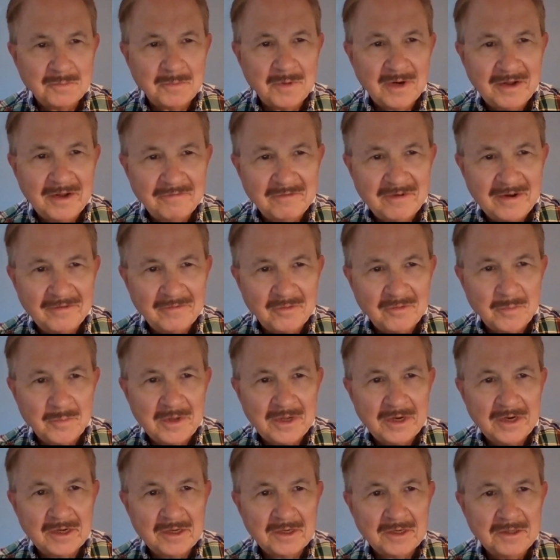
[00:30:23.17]
but I've never
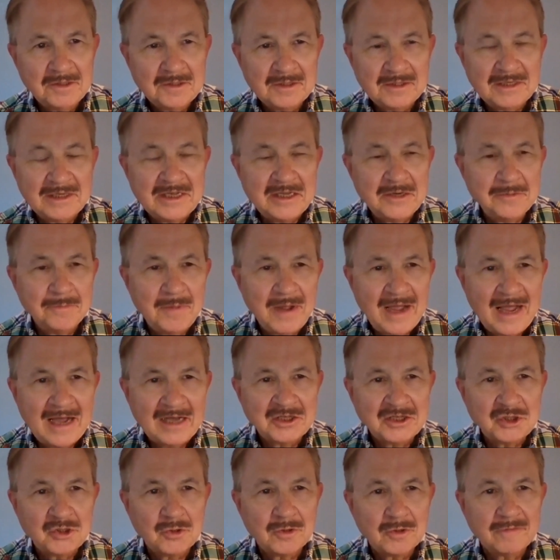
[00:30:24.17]
been a lead
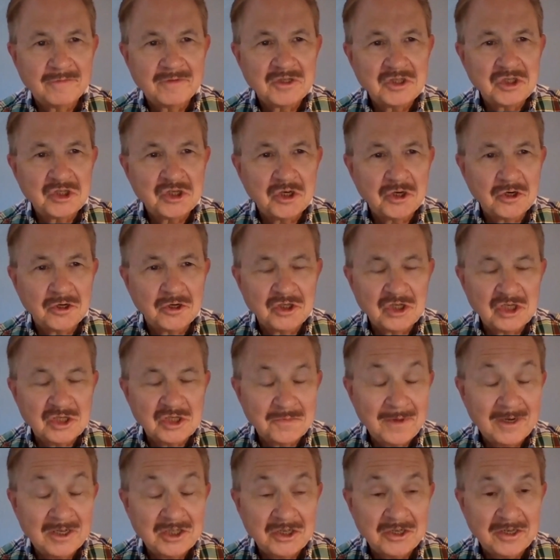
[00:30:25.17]
pastor of a church,
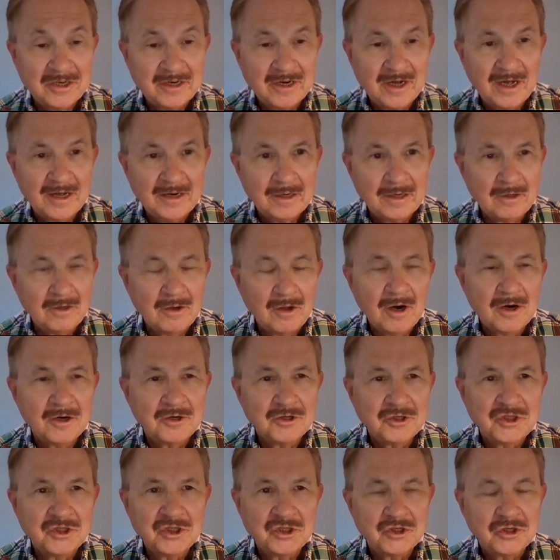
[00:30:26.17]
especially not a
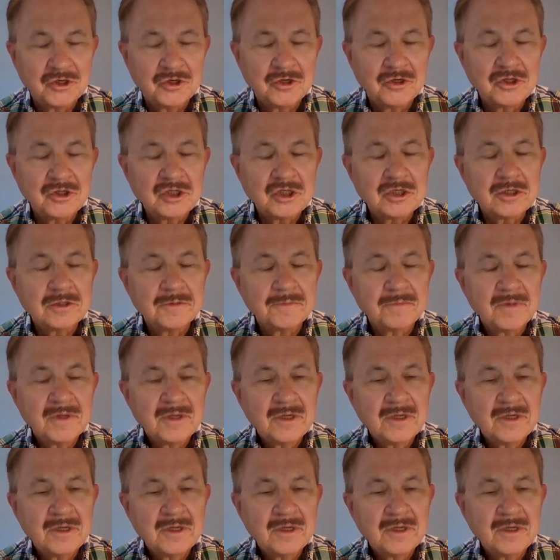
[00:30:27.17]
large church.